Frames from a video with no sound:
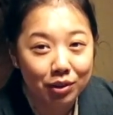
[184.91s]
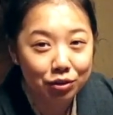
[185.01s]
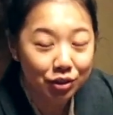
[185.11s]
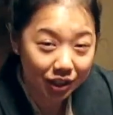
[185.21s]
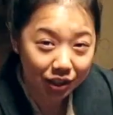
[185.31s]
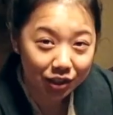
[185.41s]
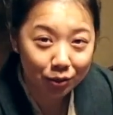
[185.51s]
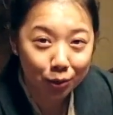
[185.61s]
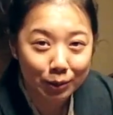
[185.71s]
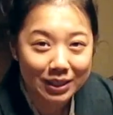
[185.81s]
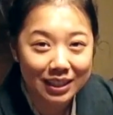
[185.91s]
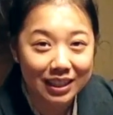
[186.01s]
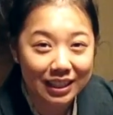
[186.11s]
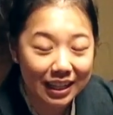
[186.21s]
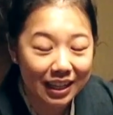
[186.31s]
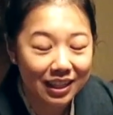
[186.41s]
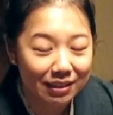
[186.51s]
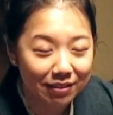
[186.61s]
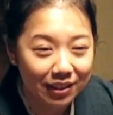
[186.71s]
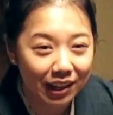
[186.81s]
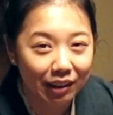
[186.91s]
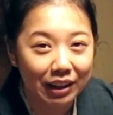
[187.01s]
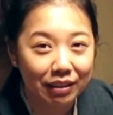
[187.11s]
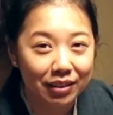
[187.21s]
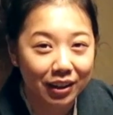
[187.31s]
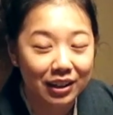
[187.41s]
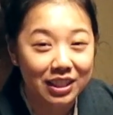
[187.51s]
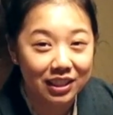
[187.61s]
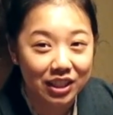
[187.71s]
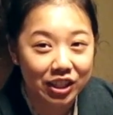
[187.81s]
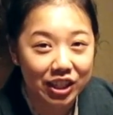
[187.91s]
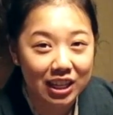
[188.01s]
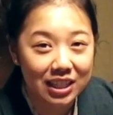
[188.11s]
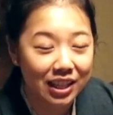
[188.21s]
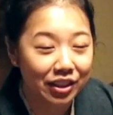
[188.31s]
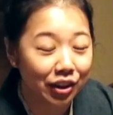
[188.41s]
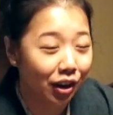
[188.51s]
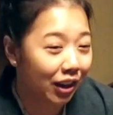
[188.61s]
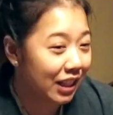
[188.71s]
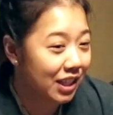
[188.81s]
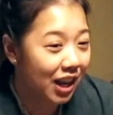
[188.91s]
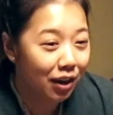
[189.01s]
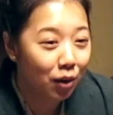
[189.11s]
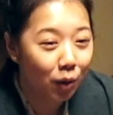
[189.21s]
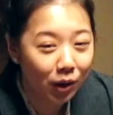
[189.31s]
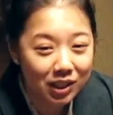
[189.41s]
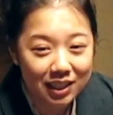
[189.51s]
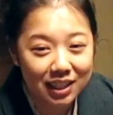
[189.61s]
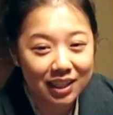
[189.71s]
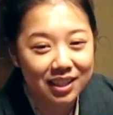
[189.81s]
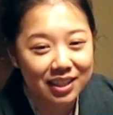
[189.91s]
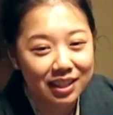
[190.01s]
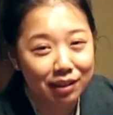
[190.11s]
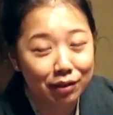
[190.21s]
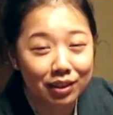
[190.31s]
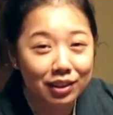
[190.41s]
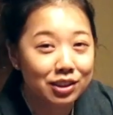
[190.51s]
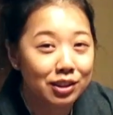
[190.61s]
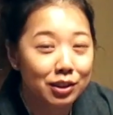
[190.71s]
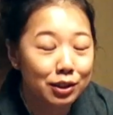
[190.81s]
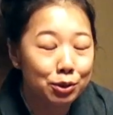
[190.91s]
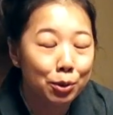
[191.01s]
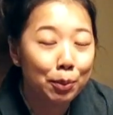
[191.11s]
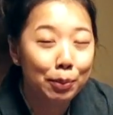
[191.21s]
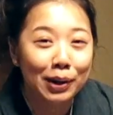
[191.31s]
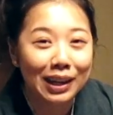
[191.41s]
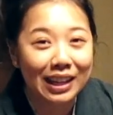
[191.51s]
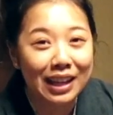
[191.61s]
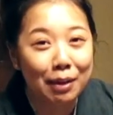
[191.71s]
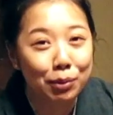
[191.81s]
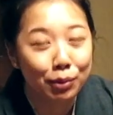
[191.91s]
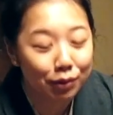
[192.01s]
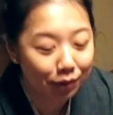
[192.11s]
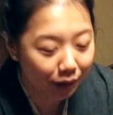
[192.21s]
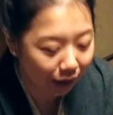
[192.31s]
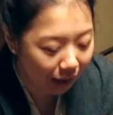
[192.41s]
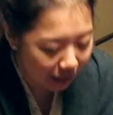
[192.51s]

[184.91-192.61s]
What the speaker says: traditional cuisine, it's very, very delicious, and there are like 10 courses and everything just looks so pretty and beautiful.